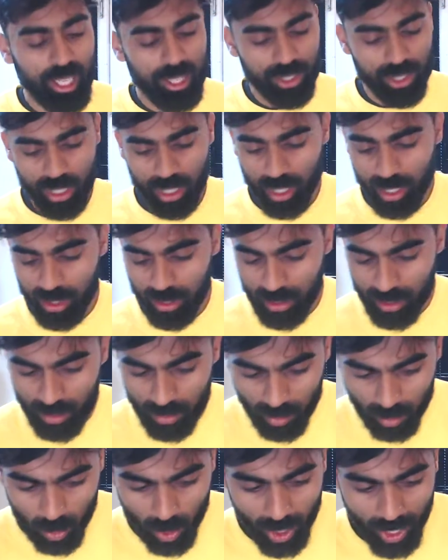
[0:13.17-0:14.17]
So
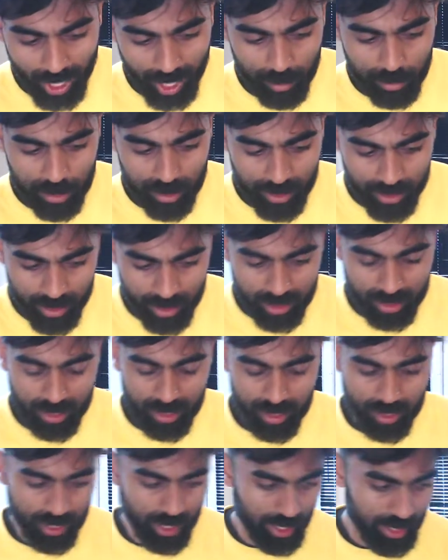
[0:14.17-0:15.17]
what
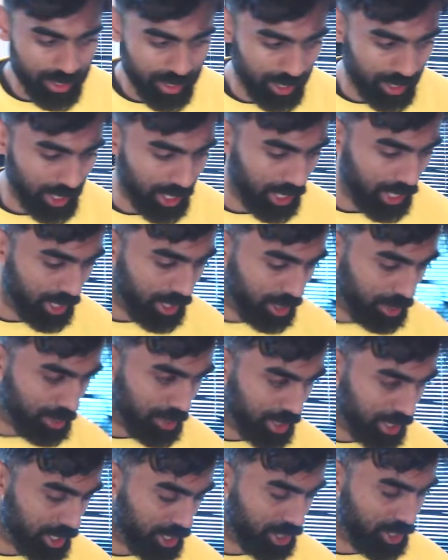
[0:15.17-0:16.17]
happened yesterday that
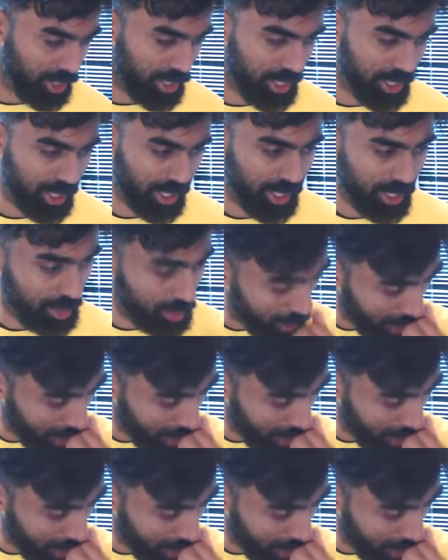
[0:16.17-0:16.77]
was interesting?